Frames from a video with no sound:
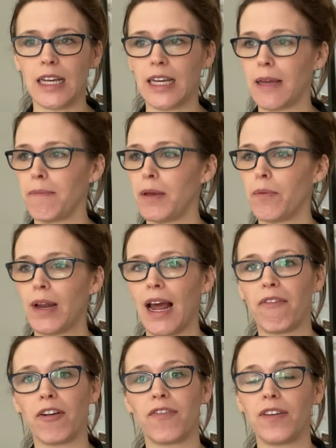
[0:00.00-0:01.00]
It can be
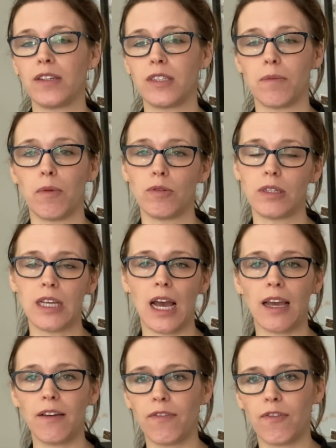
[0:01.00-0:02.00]
whatever feels the most
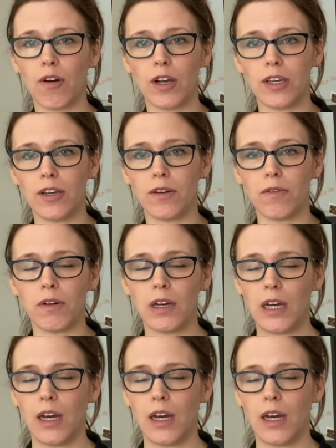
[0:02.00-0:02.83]
tight for you.